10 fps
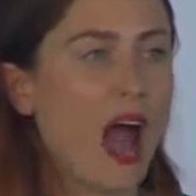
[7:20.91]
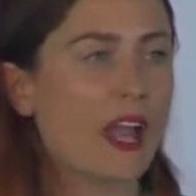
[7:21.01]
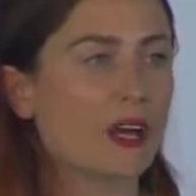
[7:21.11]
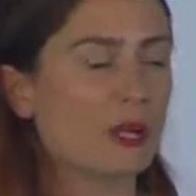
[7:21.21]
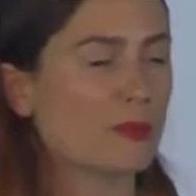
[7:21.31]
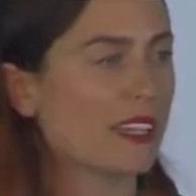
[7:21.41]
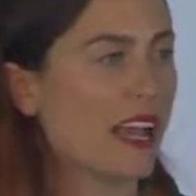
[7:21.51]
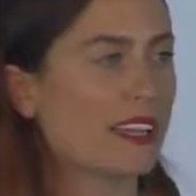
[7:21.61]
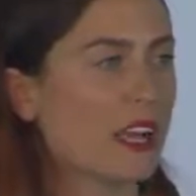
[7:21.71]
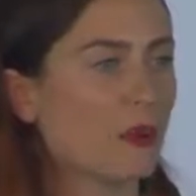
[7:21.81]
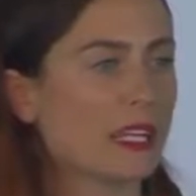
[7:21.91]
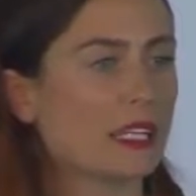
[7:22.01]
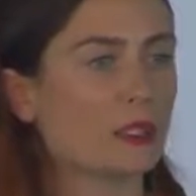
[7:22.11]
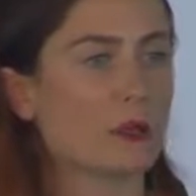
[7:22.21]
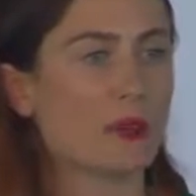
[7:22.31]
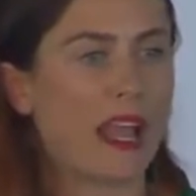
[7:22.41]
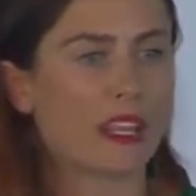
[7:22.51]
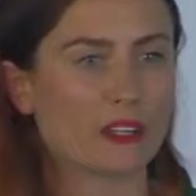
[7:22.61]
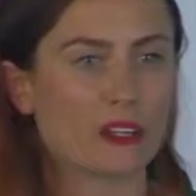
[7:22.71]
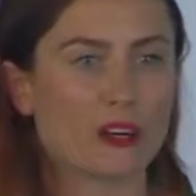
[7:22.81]
I hope today that we can look
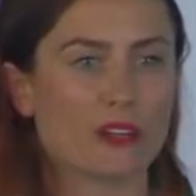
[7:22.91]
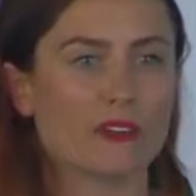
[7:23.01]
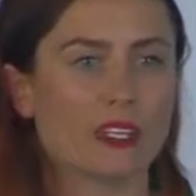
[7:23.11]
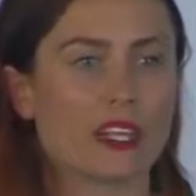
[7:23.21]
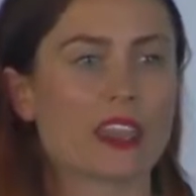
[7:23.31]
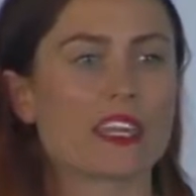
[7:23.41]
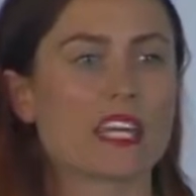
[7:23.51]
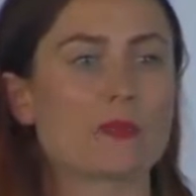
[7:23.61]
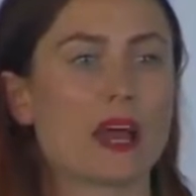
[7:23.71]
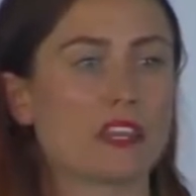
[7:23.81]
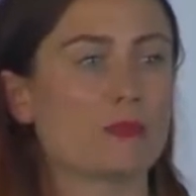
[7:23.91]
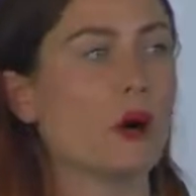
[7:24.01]
back at COVID and think about the